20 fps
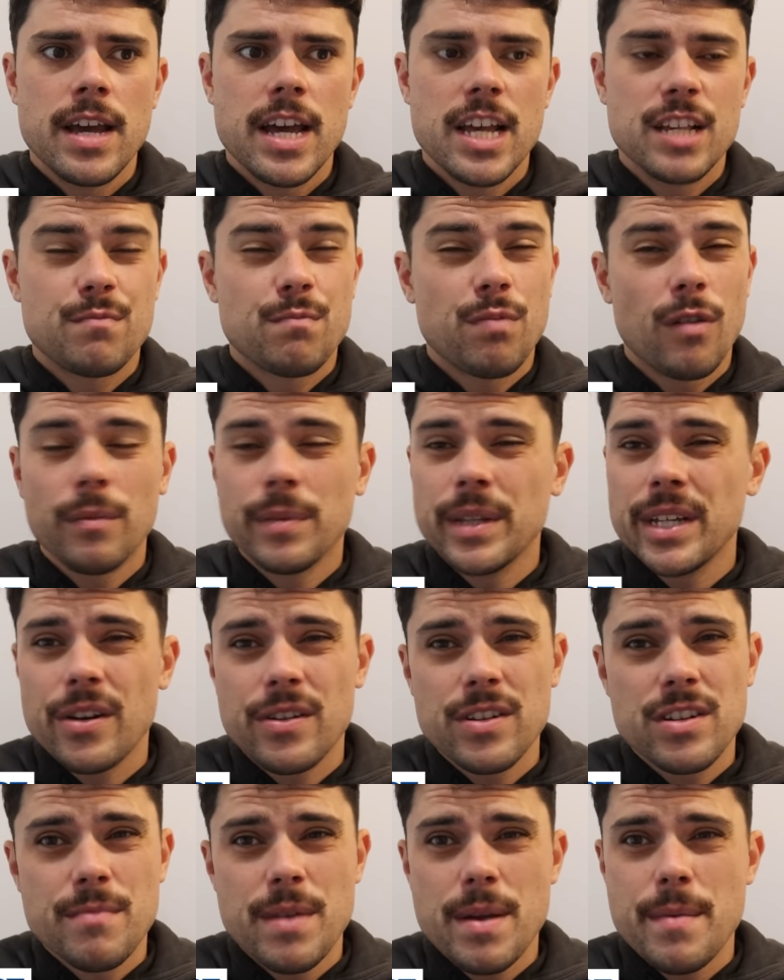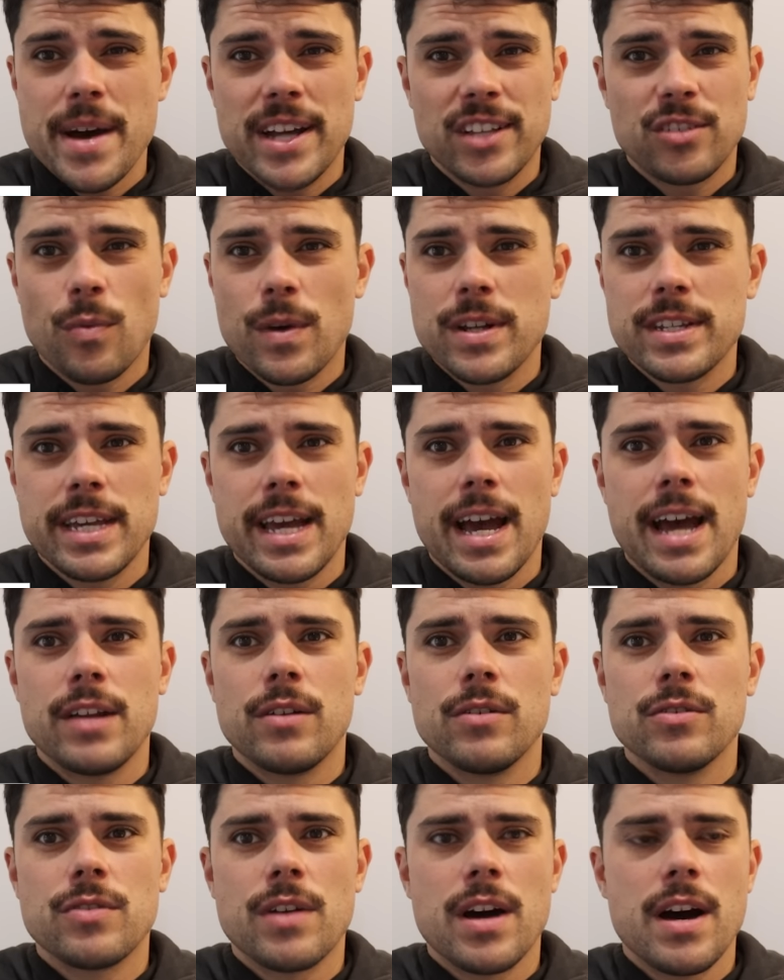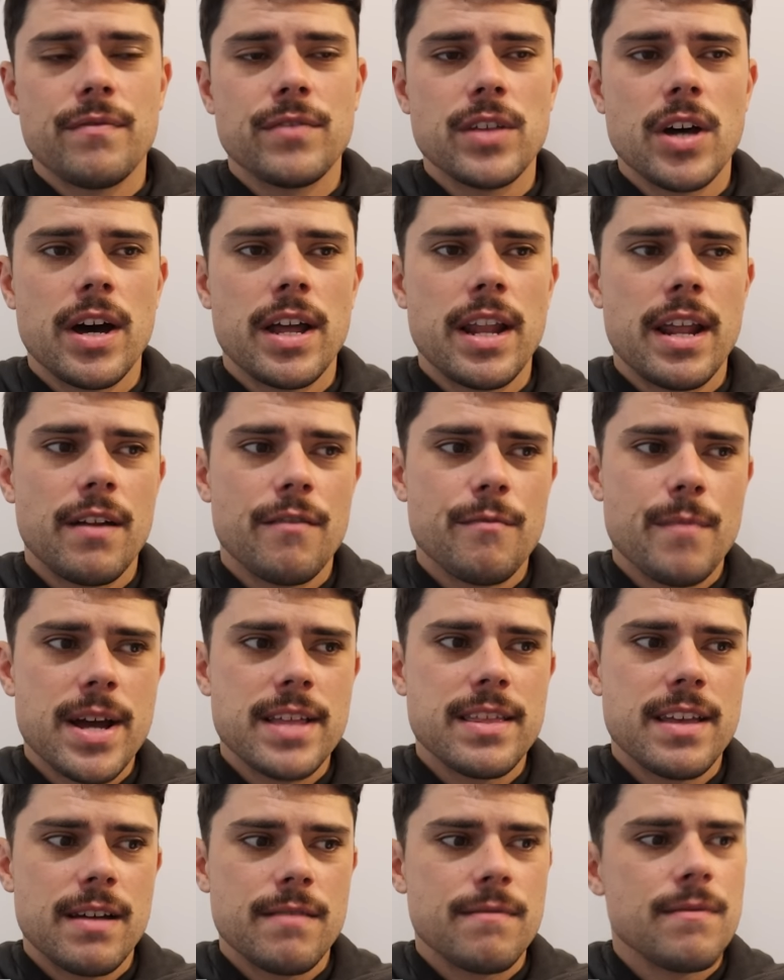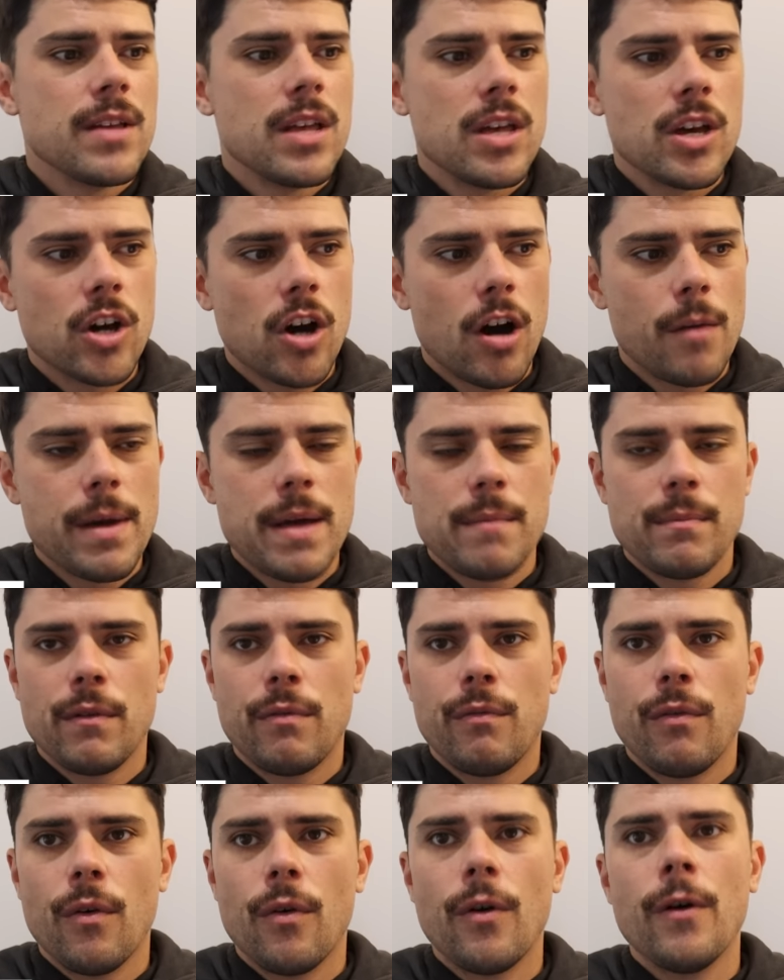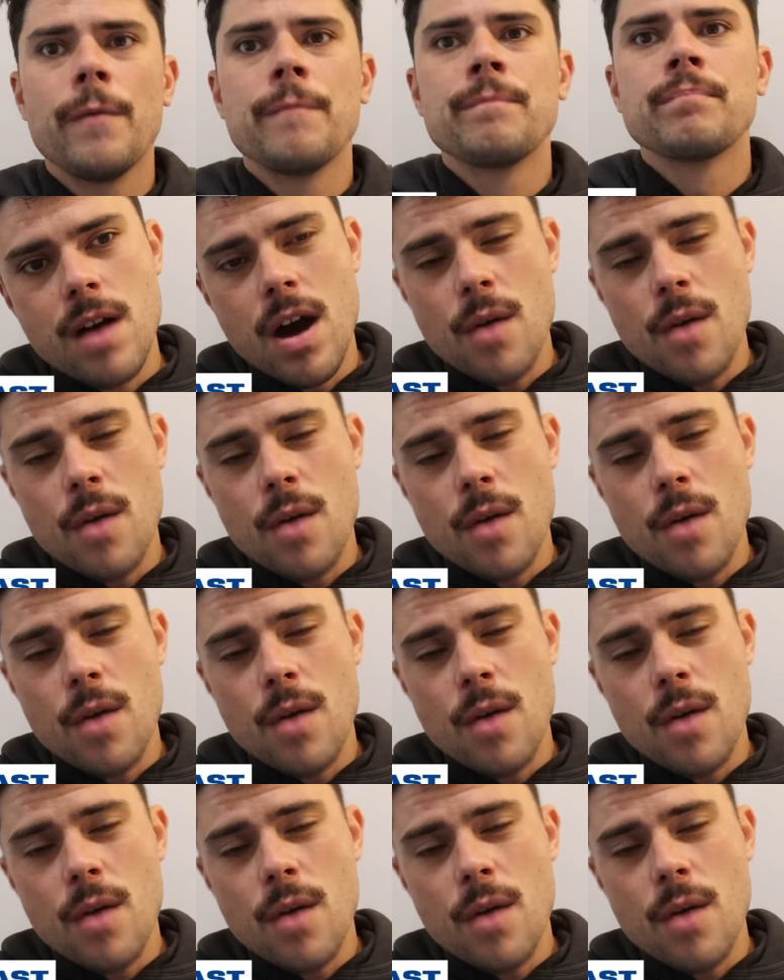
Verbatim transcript: is probably going to be about 28 on draft night, and I've made that comment before.